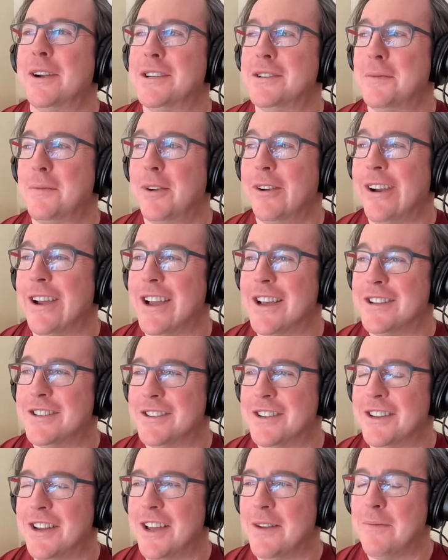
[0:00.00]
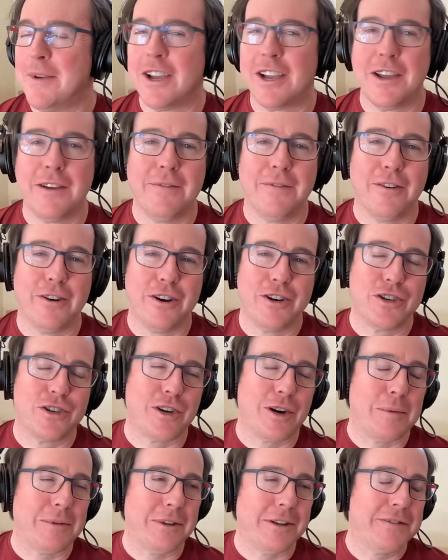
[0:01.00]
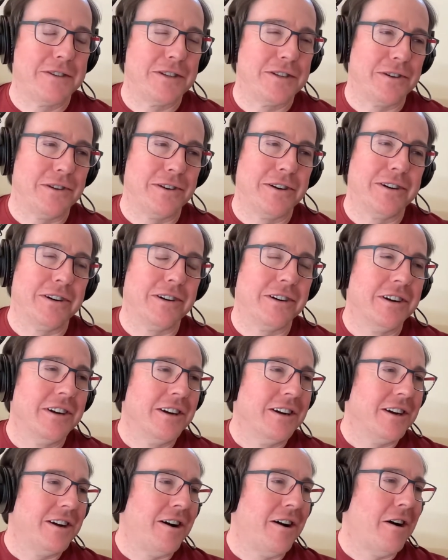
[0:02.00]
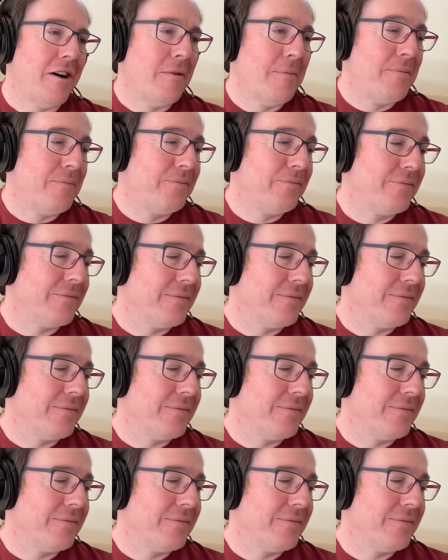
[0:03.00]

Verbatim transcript: from your hands and, and make a very sharp left turn here. Um,